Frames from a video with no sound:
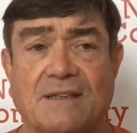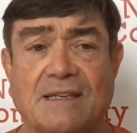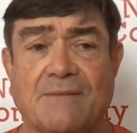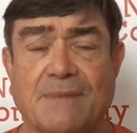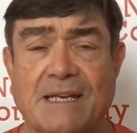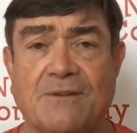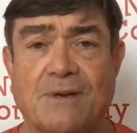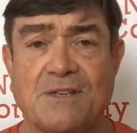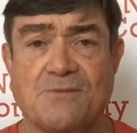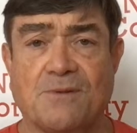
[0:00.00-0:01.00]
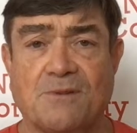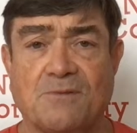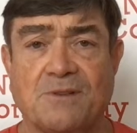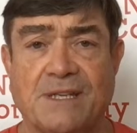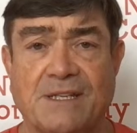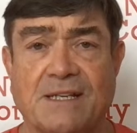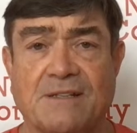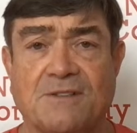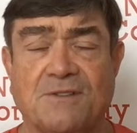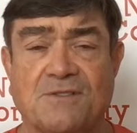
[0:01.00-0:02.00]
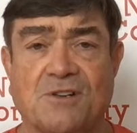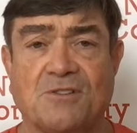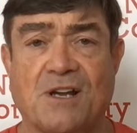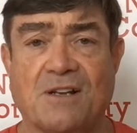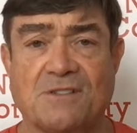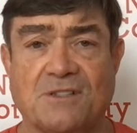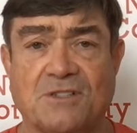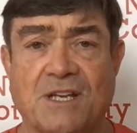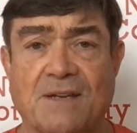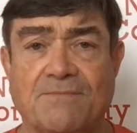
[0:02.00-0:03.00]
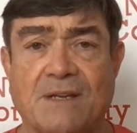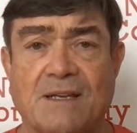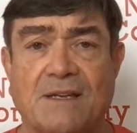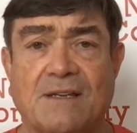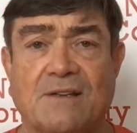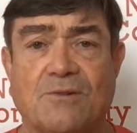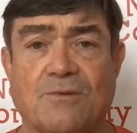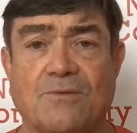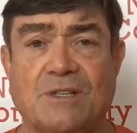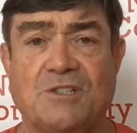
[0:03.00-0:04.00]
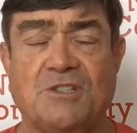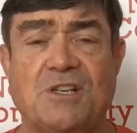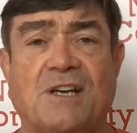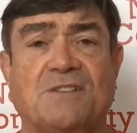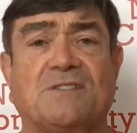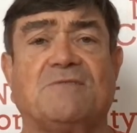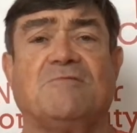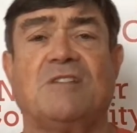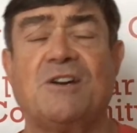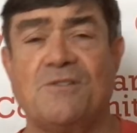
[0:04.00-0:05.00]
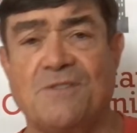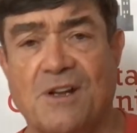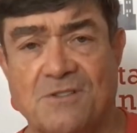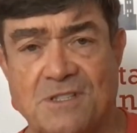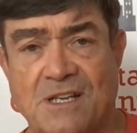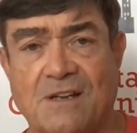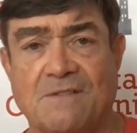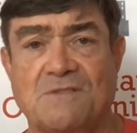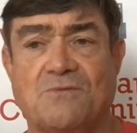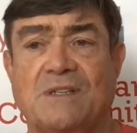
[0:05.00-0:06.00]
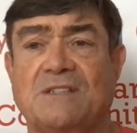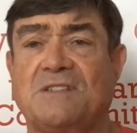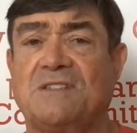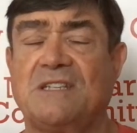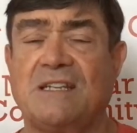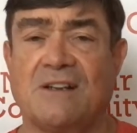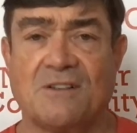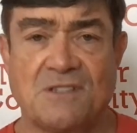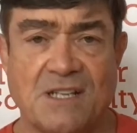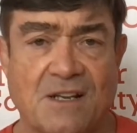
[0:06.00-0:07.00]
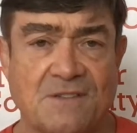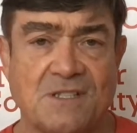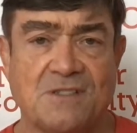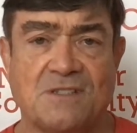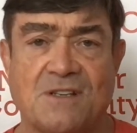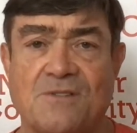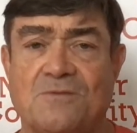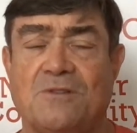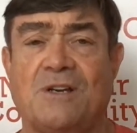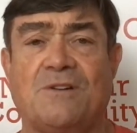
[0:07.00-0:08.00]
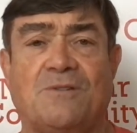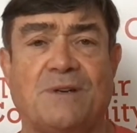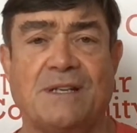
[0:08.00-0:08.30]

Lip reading: in many ways, what we're really addicted to is our toxic shame. We just loathe ourselves. We see ourselves as so low,